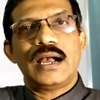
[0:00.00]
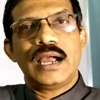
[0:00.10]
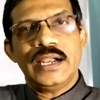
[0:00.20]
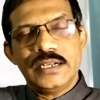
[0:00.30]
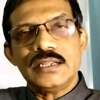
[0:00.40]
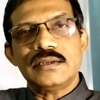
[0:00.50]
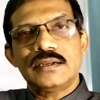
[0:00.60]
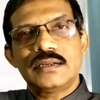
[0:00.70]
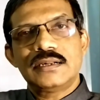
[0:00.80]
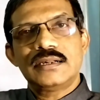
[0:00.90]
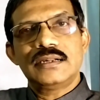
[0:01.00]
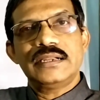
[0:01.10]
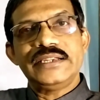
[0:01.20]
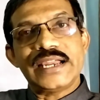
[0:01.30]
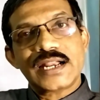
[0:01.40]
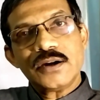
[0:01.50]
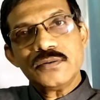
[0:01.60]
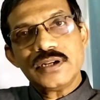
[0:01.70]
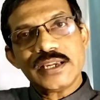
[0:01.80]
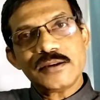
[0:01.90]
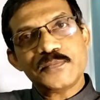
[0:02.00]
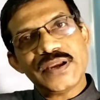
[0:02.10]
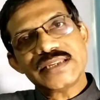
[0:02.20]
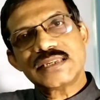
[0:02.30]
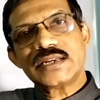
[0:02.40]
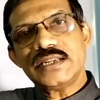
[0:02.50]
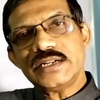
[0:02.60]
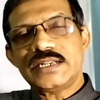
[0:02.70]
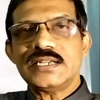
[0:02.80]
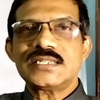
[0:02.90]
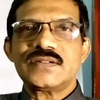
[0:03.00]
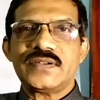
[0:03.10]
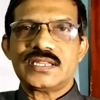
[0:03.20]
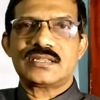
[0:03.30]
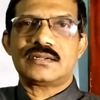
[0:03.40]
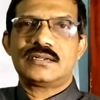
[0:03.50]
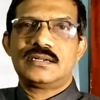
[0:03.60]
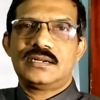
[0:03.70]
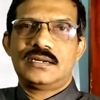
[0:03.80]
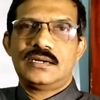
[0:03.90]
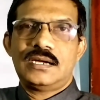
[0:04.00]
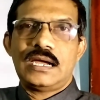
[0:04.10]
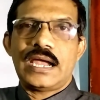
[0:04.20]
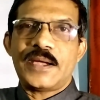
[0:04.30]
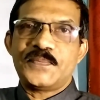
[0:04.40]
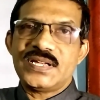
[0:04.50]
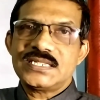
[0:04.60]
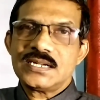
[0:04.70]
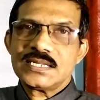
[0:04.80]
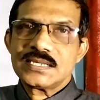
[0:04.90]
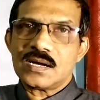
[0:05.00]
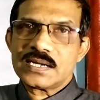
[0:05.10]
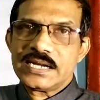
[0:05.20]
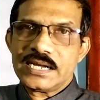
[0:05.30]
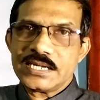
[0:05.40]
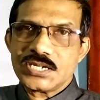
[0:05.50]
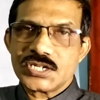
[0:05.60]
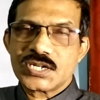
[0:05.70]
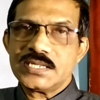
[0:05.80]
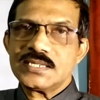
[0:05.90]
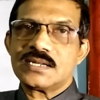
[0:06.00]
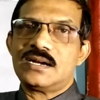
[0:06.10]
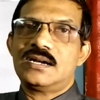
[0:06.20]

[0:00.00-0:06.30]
And accounting basically deals with a business organization's